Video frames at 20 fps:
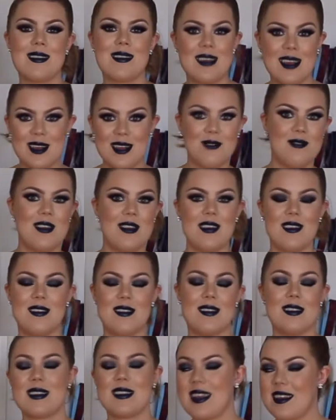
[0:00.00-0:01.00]
see
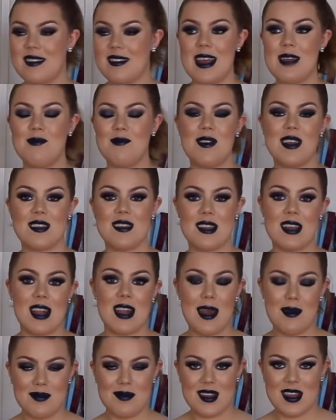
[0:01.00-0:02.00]
the same things that
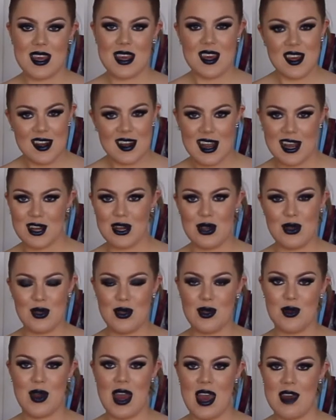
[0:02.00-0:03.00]
I'm seeing? Like, do
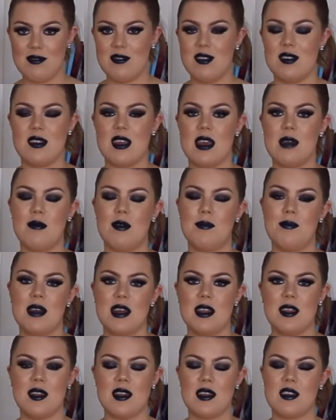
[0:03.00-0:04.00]
you have the same
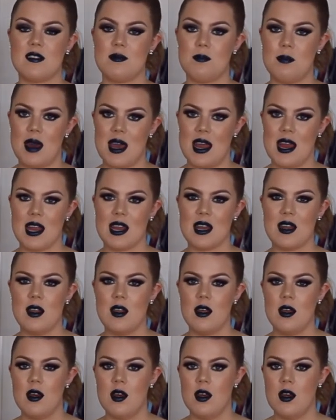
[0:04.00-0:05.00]
opinion as
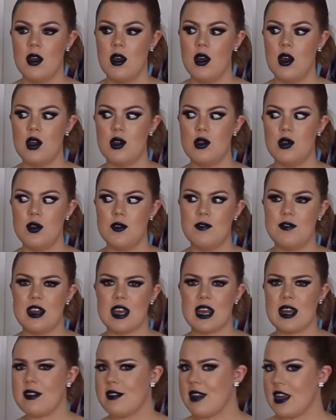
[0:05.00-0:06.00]
mine? Or do you
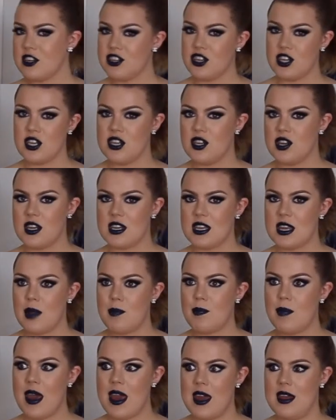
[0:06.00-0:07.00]
think it's actually not
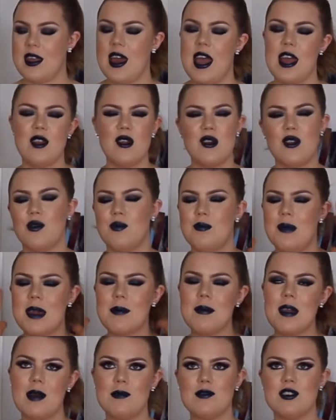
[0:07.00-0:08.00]
that bad? I don't know,
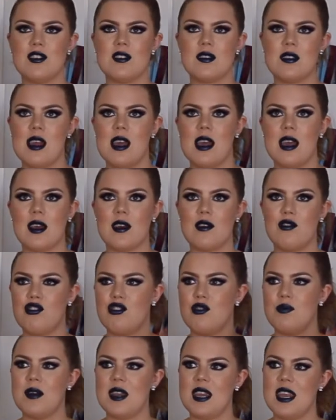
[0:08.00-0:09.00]
maybe I'm just like
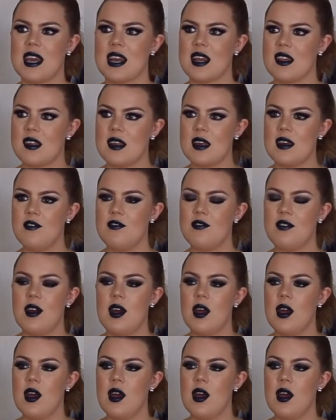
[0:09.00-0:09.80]
super negative,